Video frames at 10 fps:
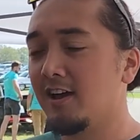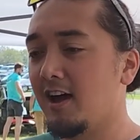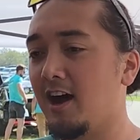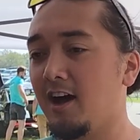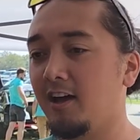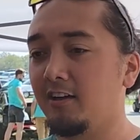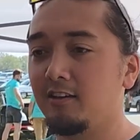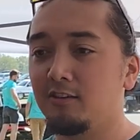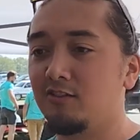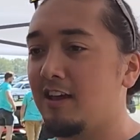
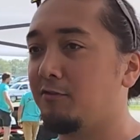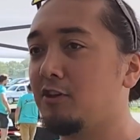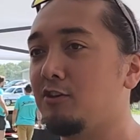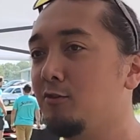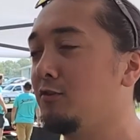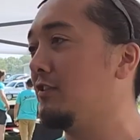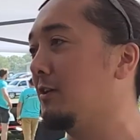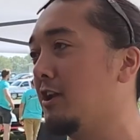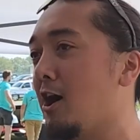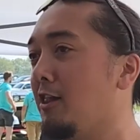You just have to use
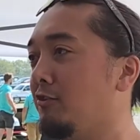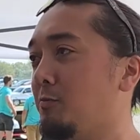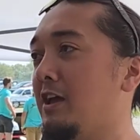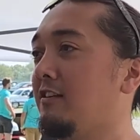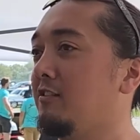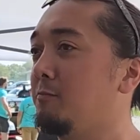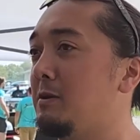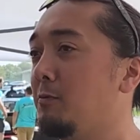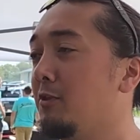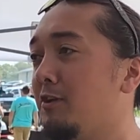the knowledge base of
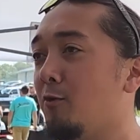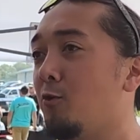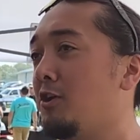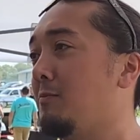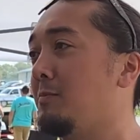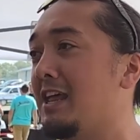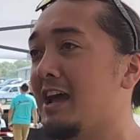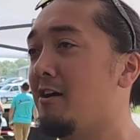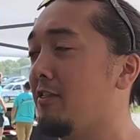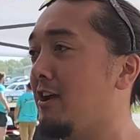people that have already been
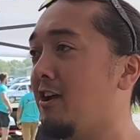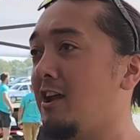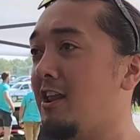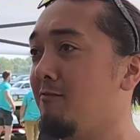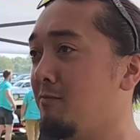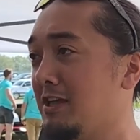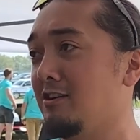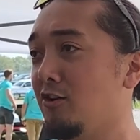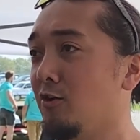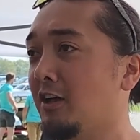out there and have been
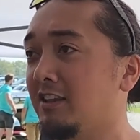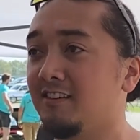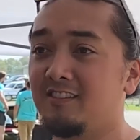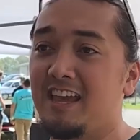doing this.